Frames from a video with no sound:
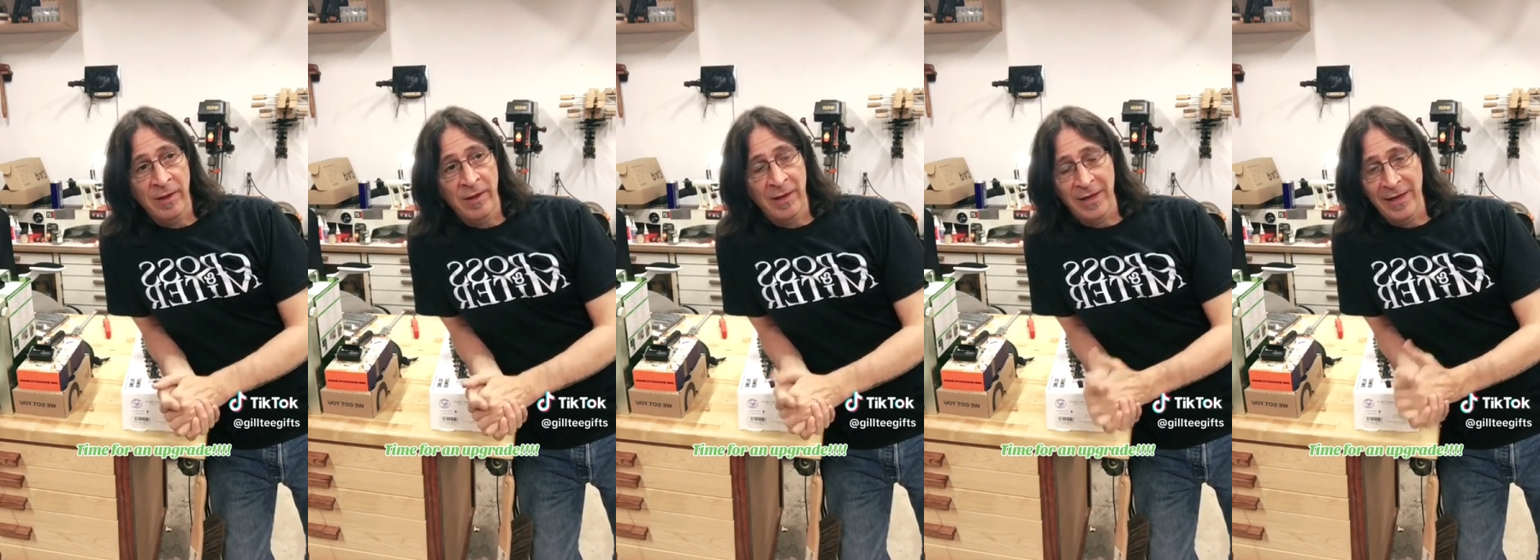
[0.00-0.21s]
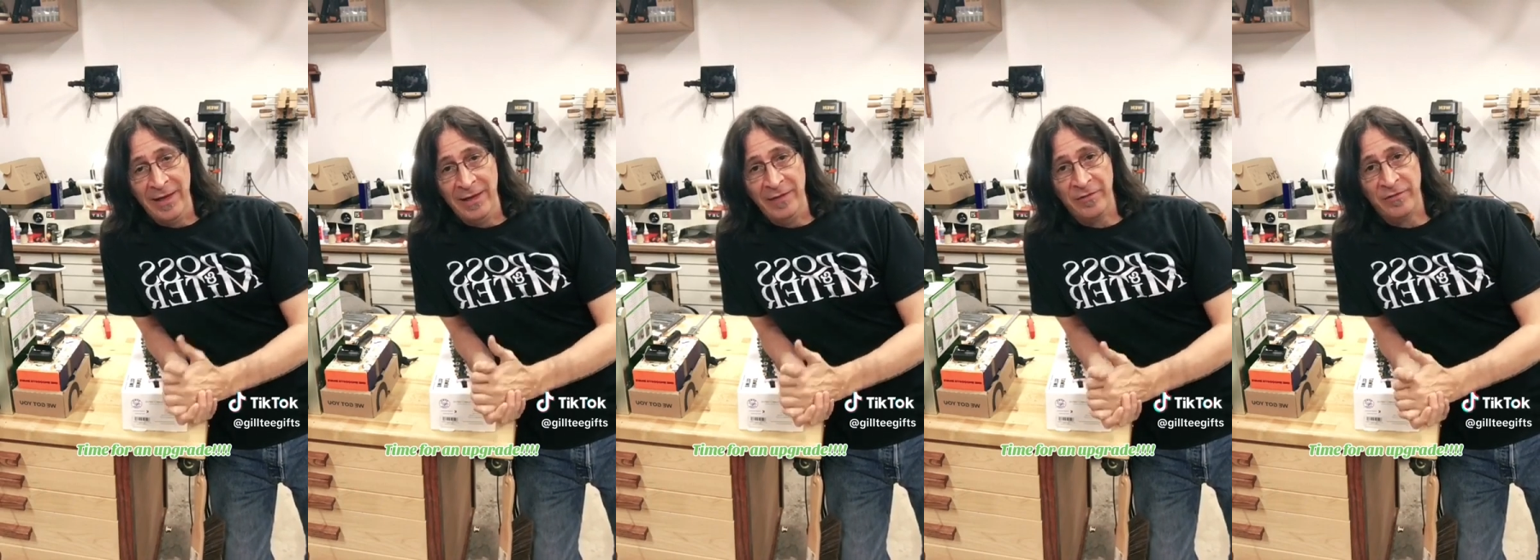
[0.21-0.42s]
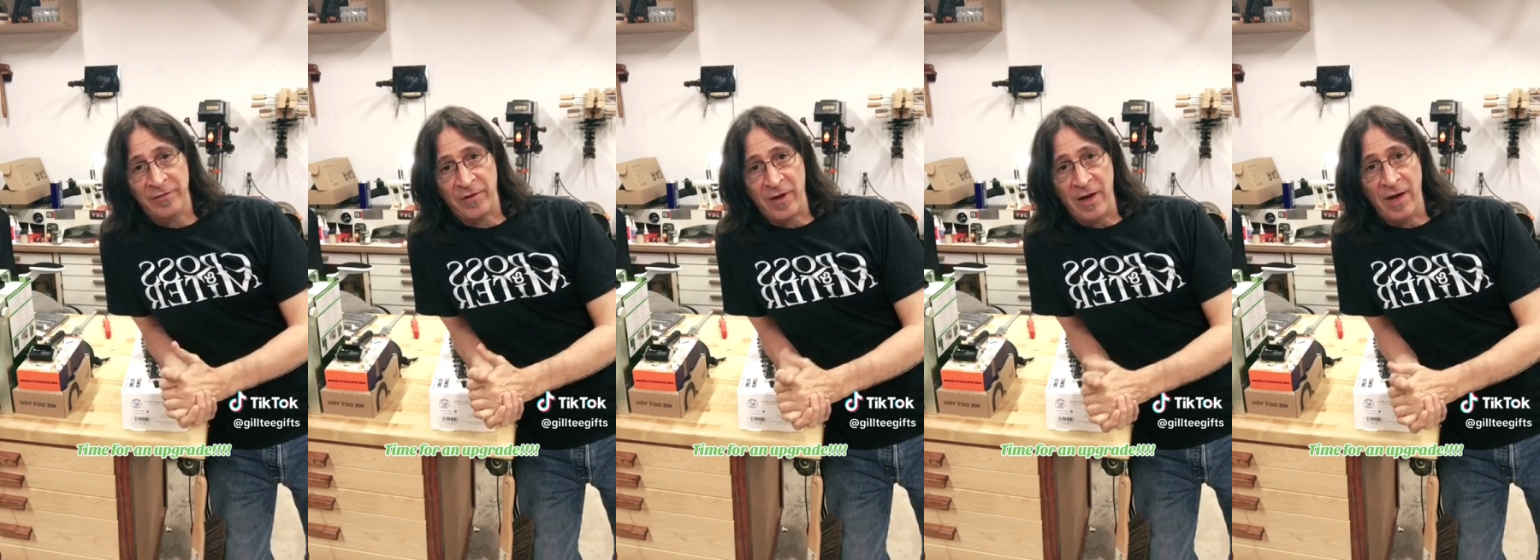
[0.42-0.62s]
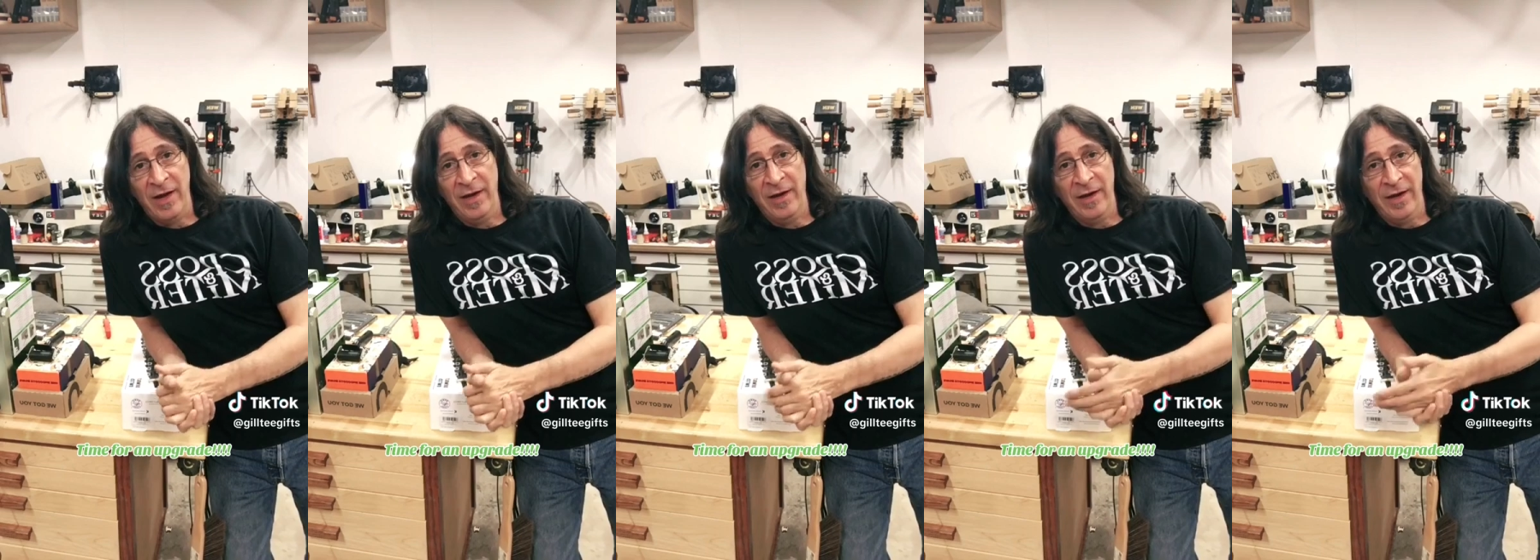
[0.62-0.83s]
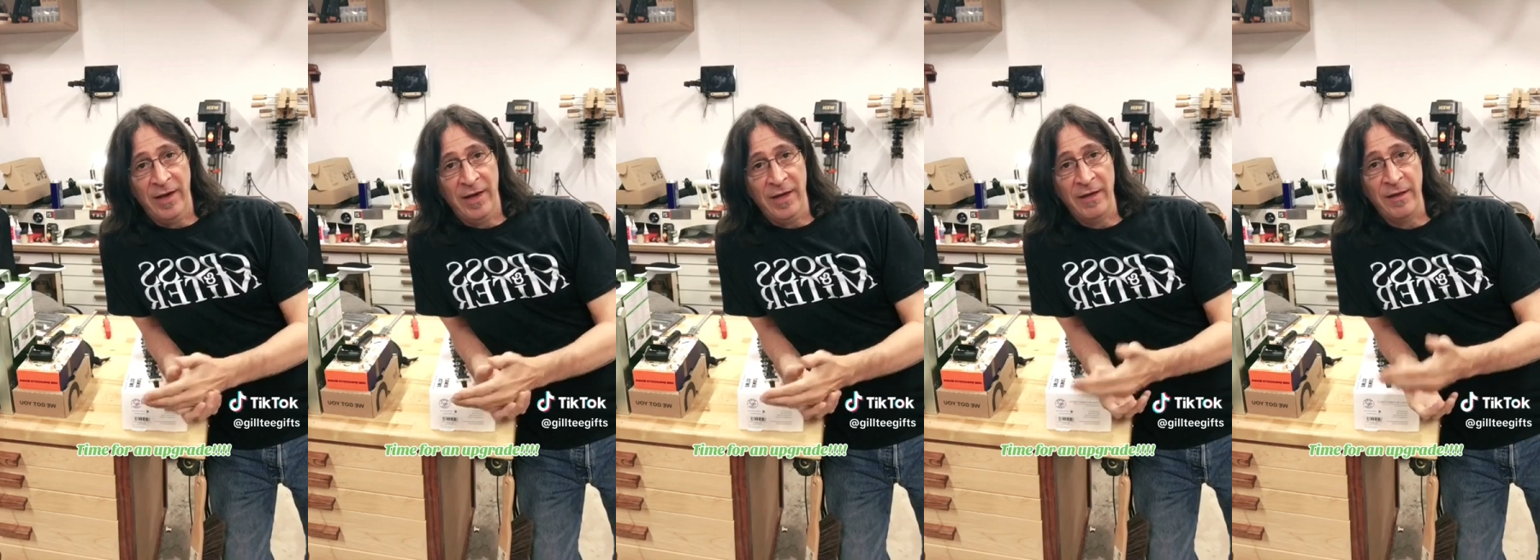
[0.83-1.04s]
It's got
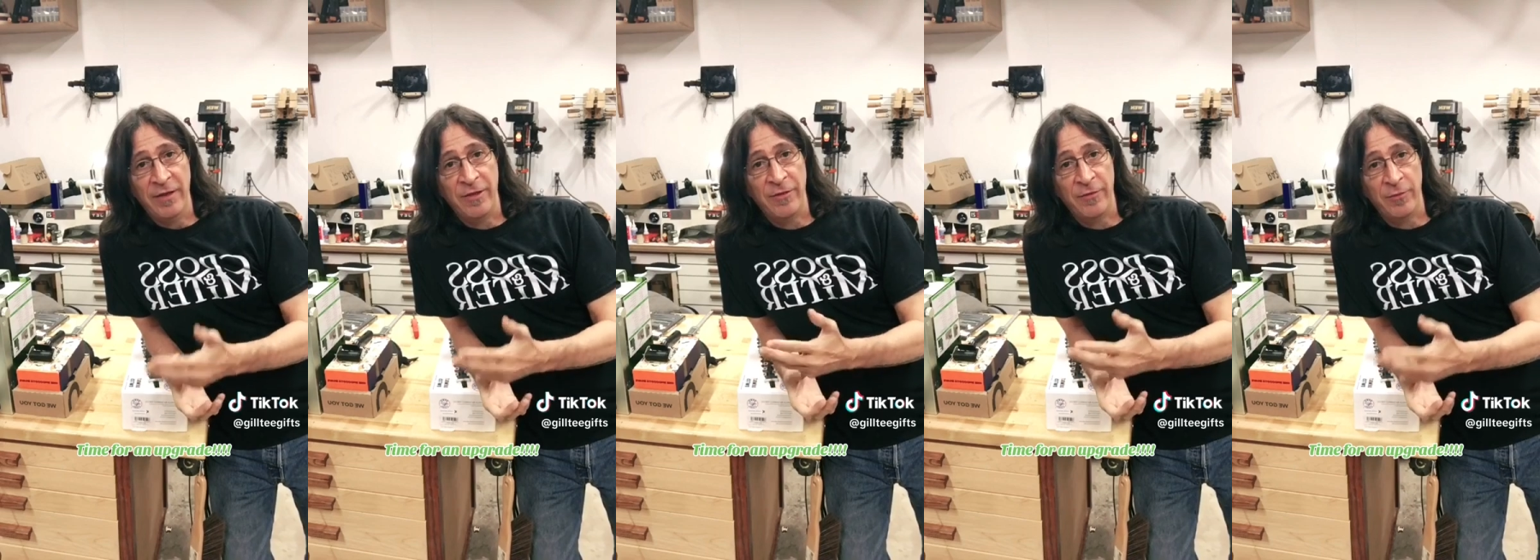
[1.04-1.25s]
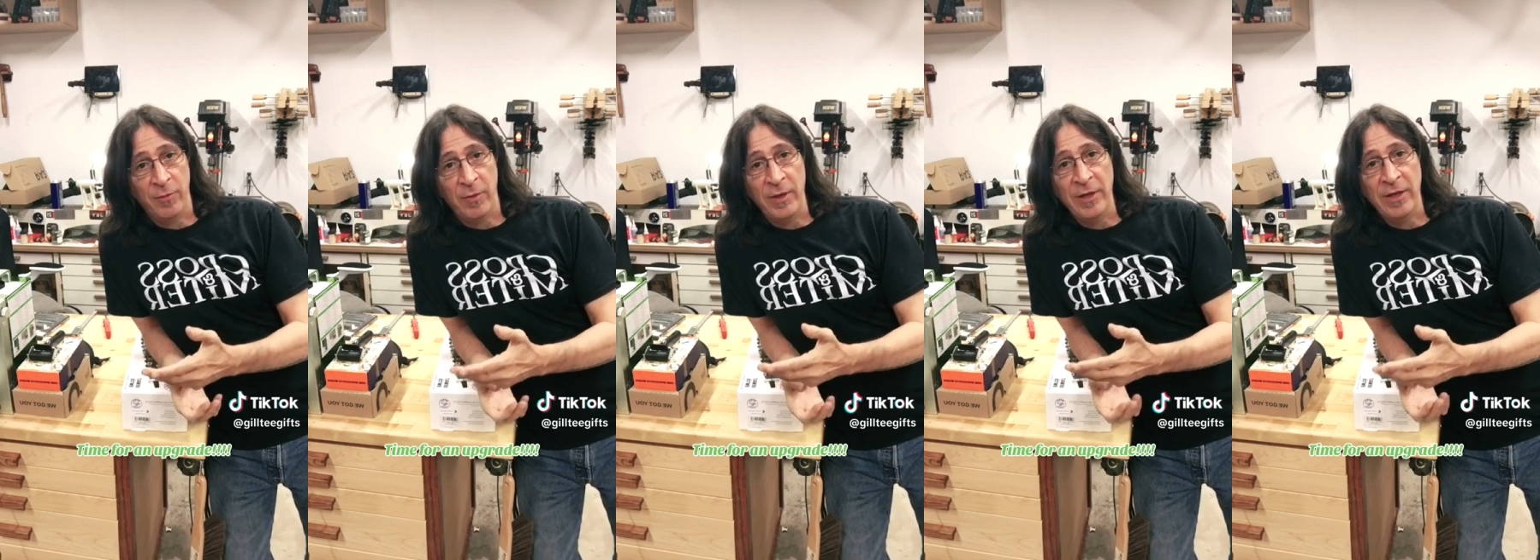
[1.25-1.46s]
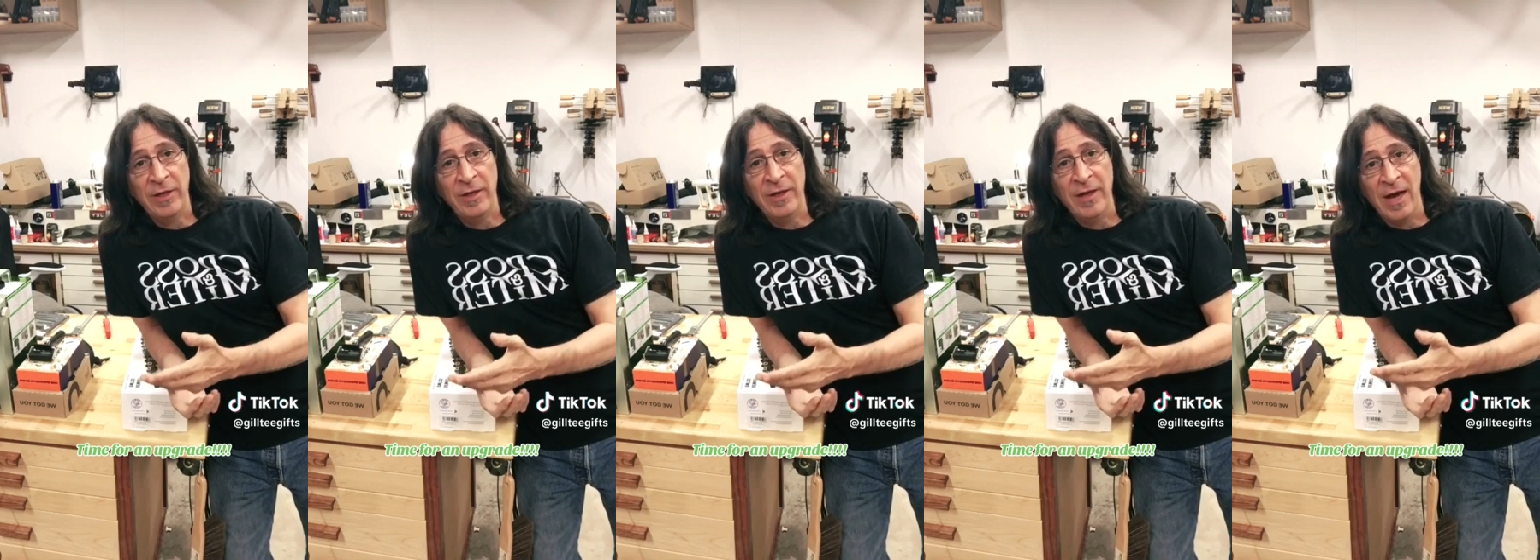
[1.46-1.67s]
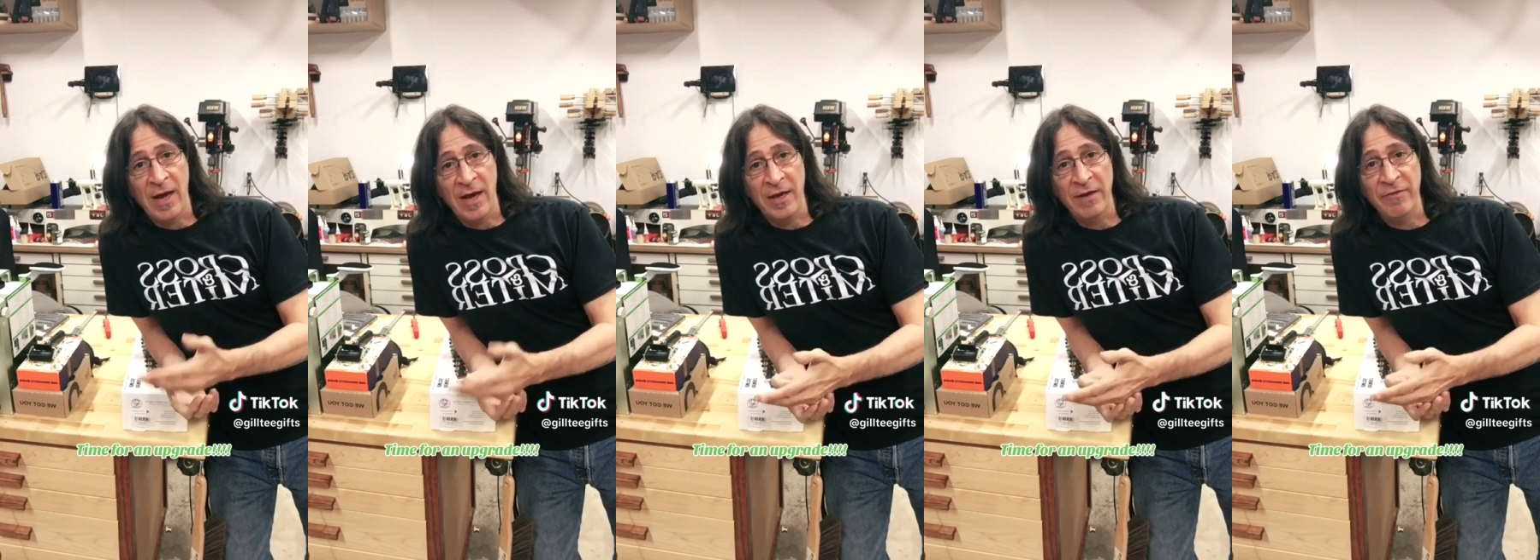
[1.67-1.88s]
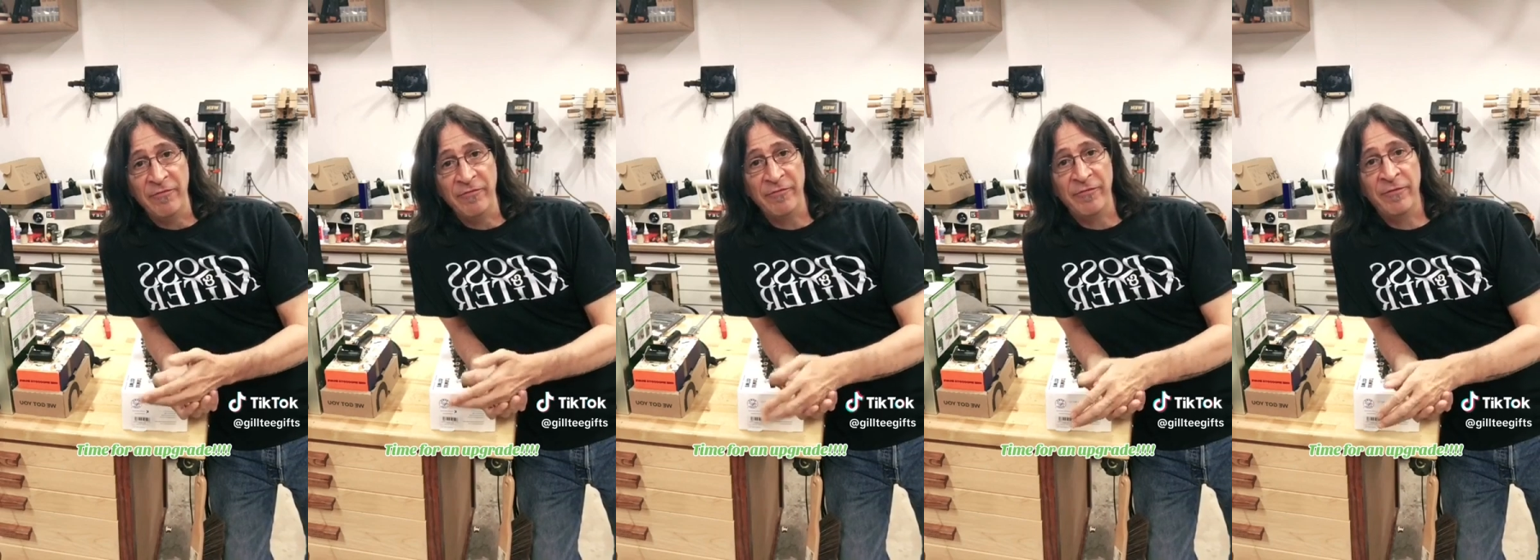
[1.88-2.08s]
a
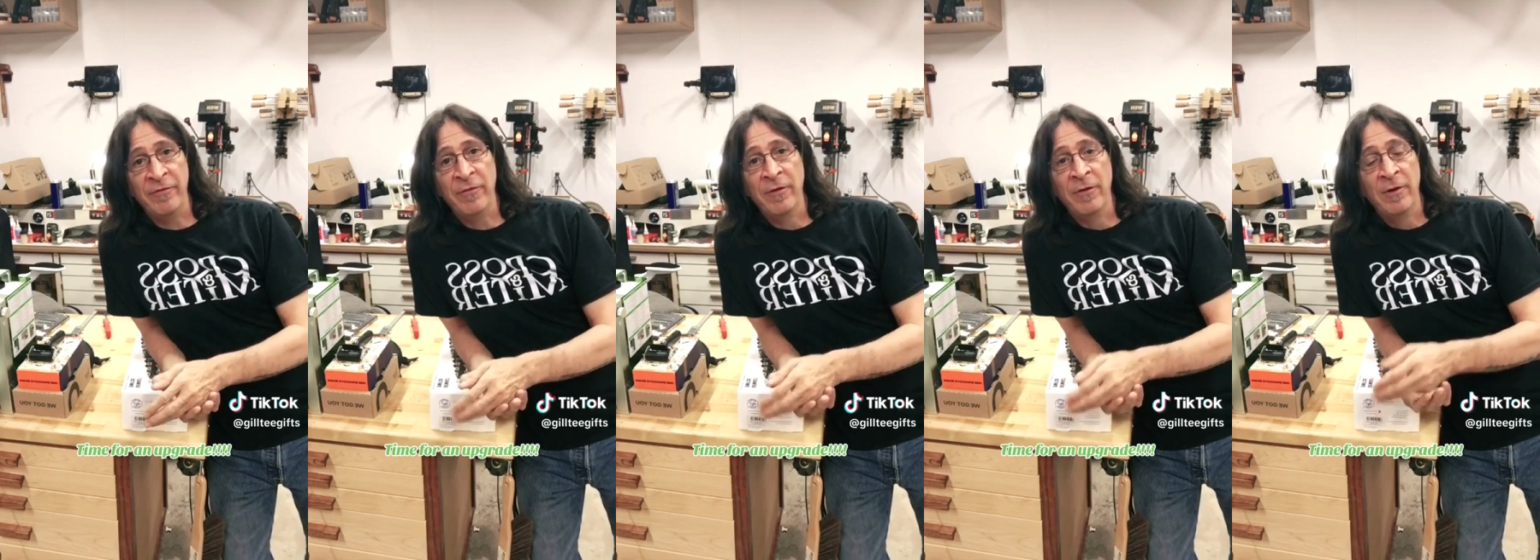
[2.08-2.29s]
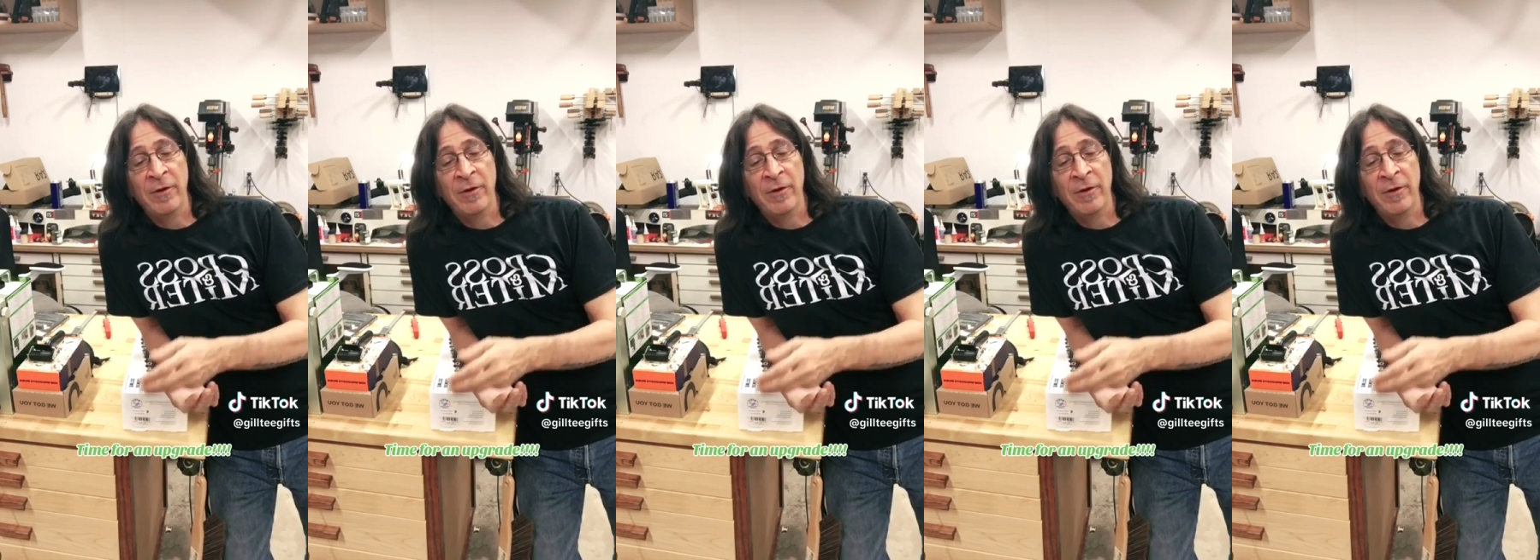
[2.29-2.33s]
3-knife